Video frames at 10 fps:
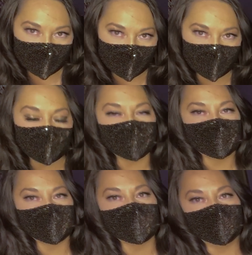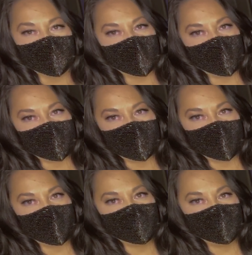Carey, the Mariah
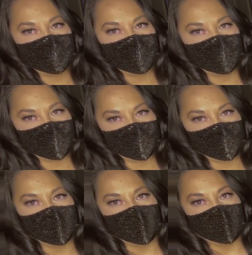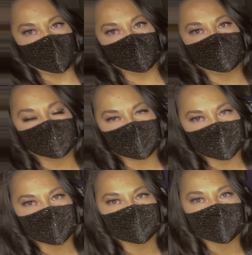Carey, if you don't know who she
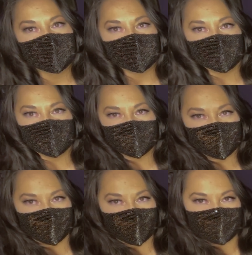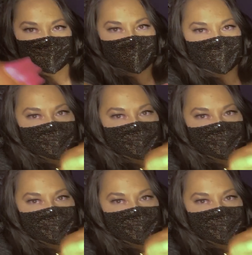is, look it up, educate